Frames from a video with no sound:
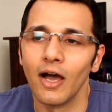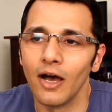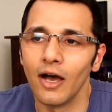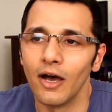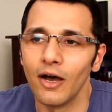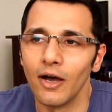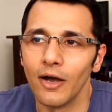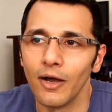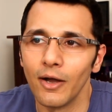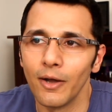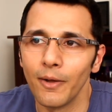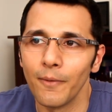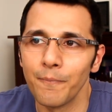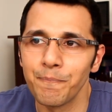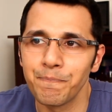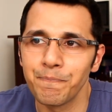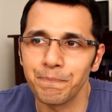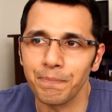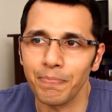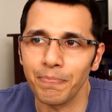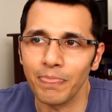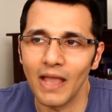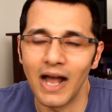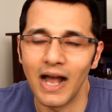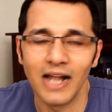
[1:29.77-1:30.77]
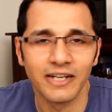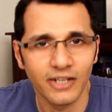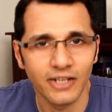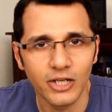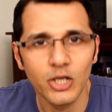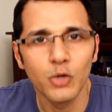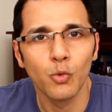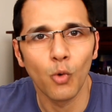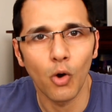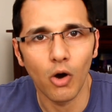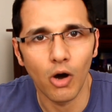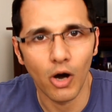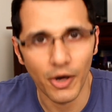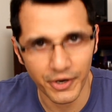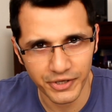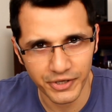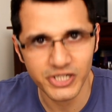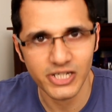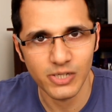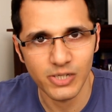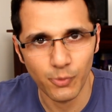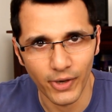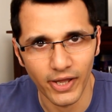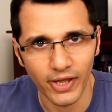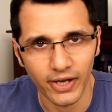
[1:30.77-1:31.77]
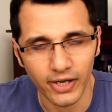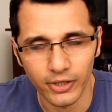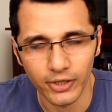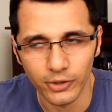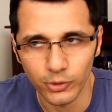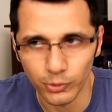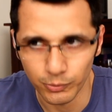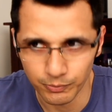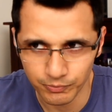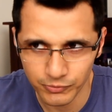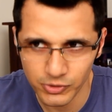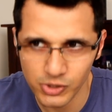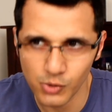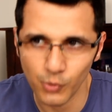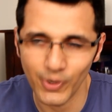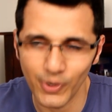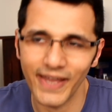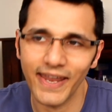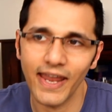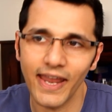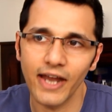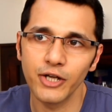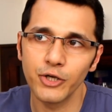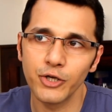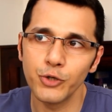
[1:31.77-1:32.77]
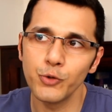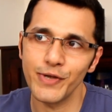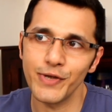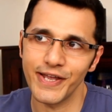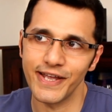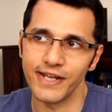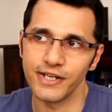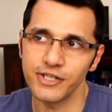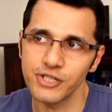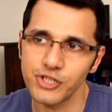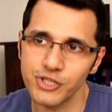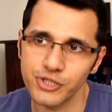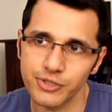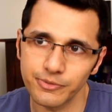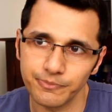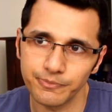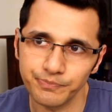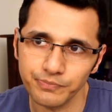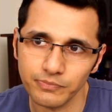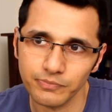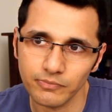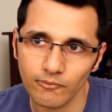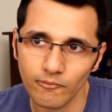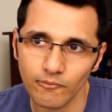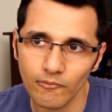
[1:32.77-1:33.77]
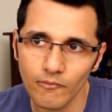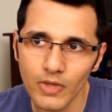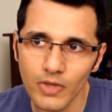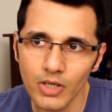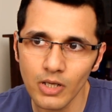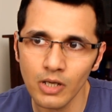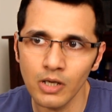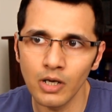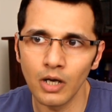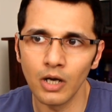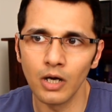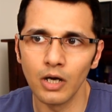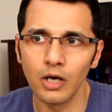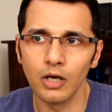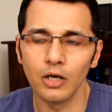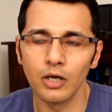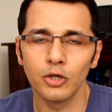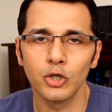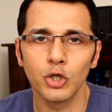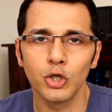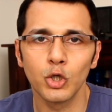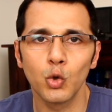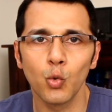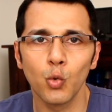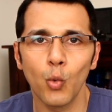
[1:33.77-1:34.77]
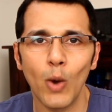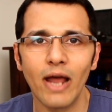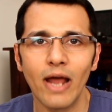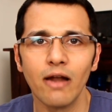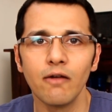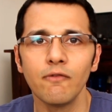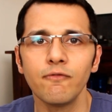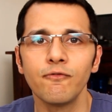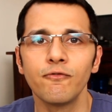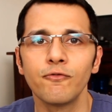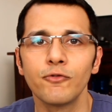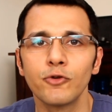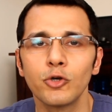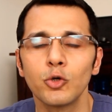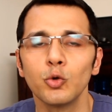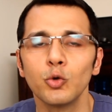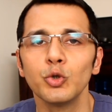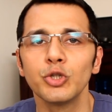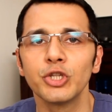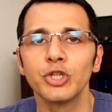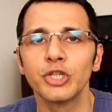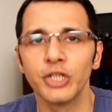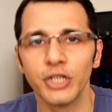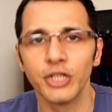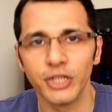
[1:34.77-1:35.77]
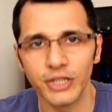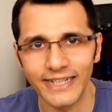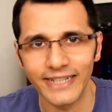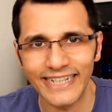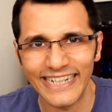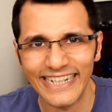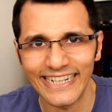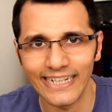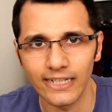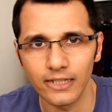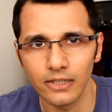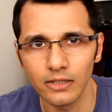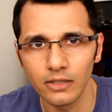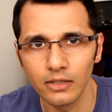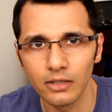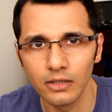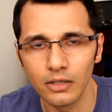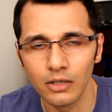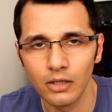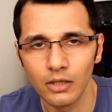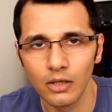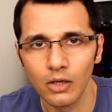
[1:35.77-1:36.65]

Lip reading: I'll tell you honestly what I can do. So what I can do is 12 to 13